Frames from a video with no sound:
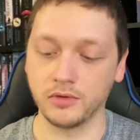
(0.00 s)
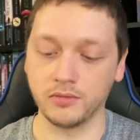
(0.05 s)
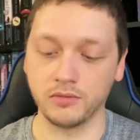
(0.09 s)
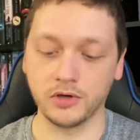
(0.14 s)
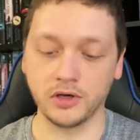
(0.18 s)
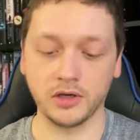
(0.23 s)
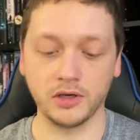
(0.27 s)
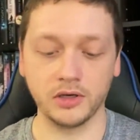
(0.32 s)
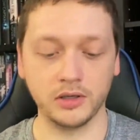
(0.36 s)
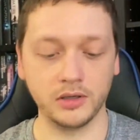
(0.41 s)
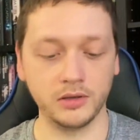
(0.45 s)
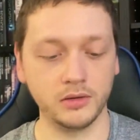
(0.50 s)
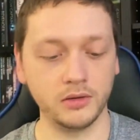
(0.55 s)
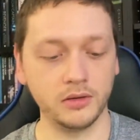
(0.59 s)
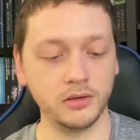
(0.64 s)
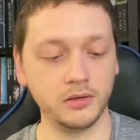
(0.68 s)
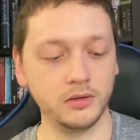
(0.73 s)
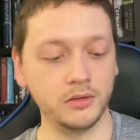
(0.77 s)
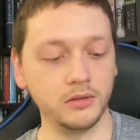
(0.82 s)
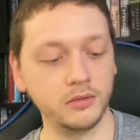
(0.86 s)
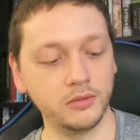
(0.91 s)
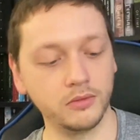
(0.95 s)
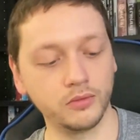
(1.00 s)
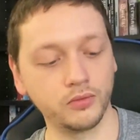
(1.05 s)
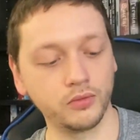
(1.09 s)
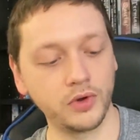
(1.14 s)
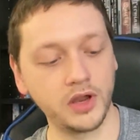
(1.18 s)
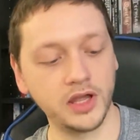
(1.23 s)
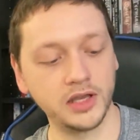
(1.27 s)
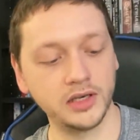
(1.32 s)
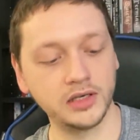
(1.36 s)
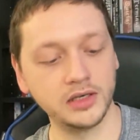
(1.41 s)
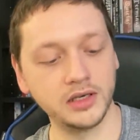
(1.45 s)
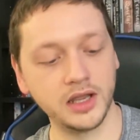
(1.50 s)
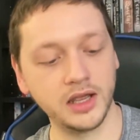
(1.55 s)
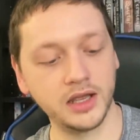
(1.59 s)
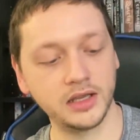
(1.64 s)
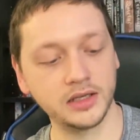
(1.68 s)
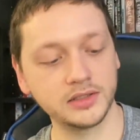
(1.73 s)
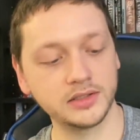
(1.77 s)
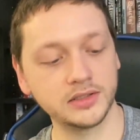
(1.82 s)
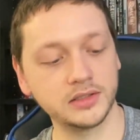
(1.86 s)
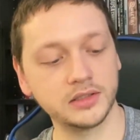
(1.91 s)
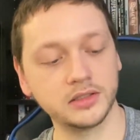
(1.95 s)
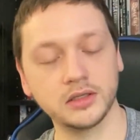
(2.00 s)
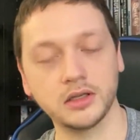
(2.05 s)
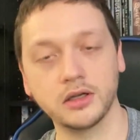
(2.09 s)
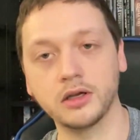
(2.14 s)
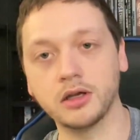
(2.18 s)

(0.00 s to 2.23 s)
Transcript: what I read next.